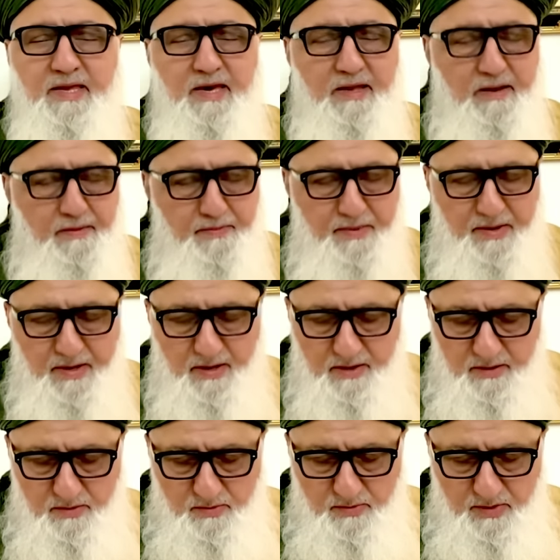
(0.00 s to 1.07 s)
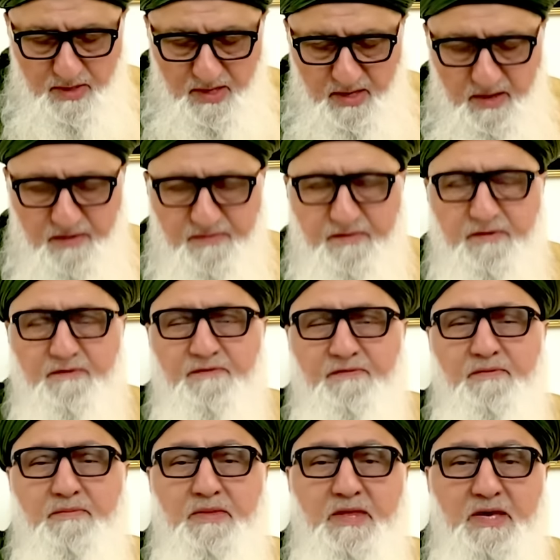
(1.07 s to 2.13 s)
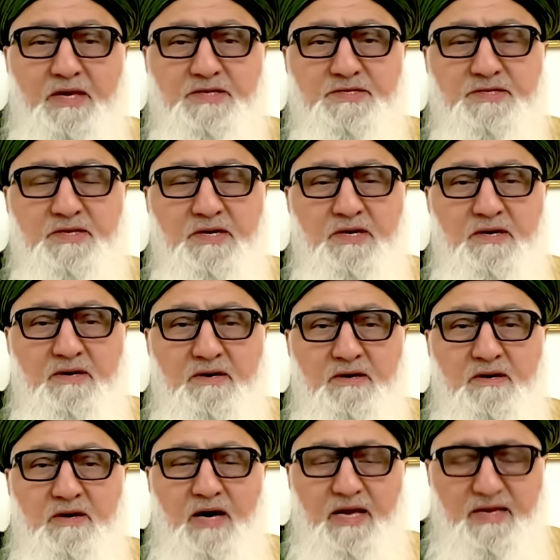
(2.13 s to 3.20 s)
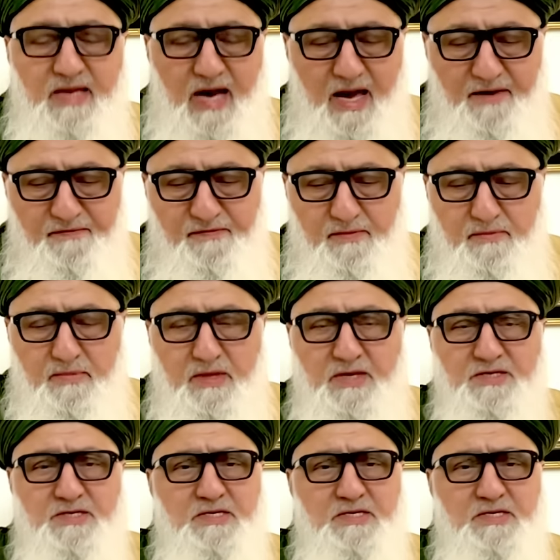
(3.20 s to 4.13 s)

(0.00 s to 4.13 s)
Ya Rabbi I don't anything from this, I die from this.